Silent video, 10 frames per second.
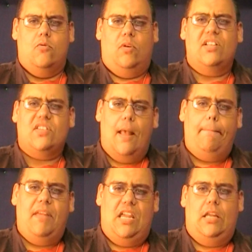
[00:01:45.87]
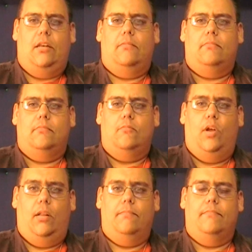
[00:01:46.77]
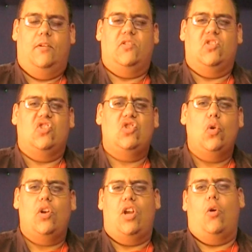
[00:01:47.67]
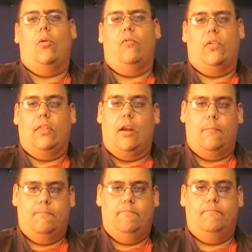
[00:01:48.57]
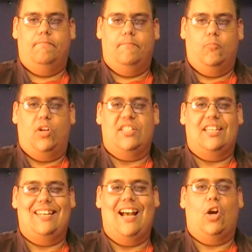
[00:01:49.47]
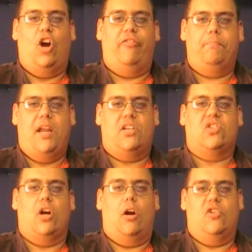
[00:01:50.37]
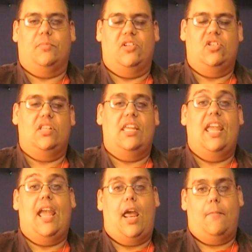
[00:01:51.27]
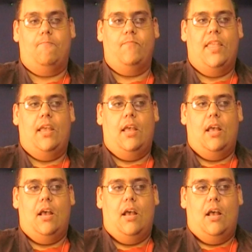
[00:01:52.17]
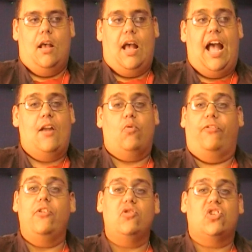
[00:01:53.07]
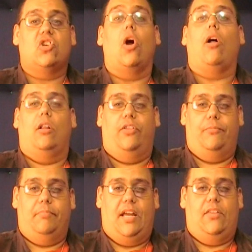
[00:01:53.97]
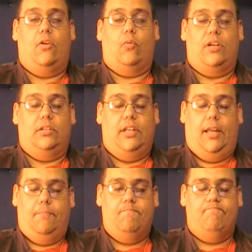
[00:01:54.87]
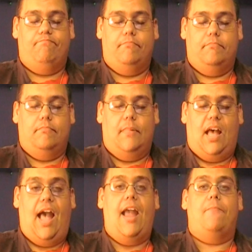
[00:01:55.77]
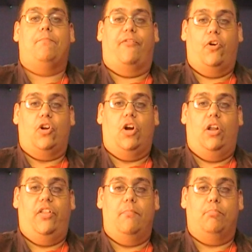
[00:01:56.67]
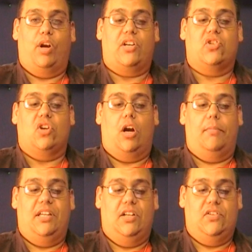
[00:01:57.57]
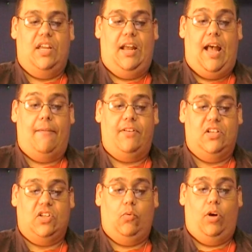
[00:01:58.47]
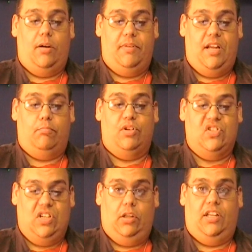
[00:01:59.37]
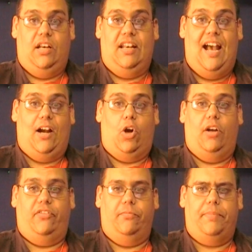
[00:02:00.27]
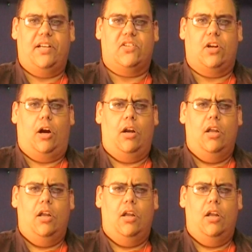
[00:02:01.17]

What does that mean? Well, there's a studio over there wants to knock off Pixar as much as they can. I refuse to call them by their real name. I prefer to call them Brixar because they obviously want to be a Brazilian knockoff of Pixar.